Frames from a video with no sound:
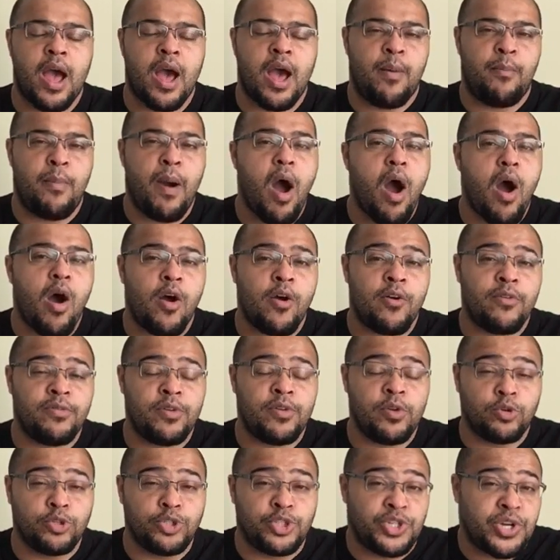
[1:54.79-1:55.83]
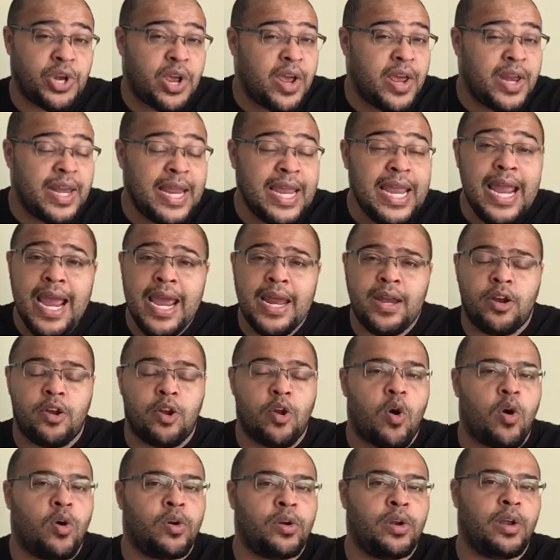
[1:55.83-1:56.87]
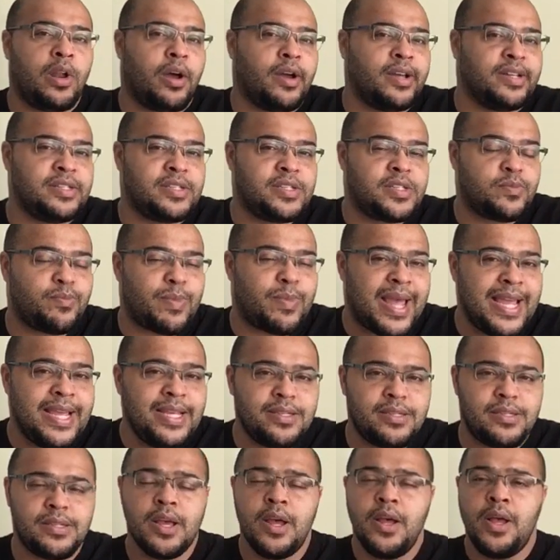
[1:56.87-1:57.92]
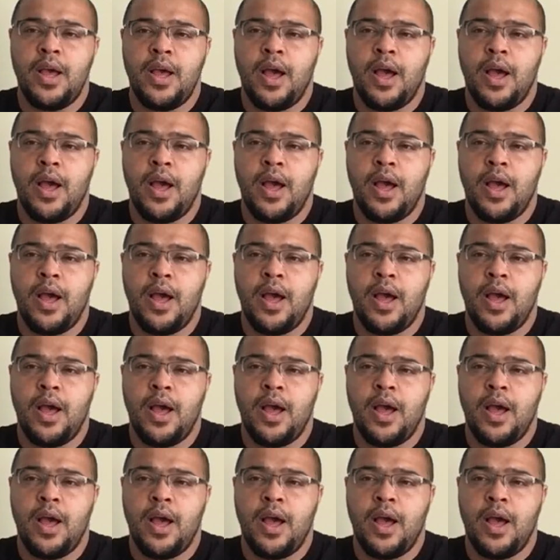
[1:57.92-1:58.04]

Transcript: a part of your journey in an online space,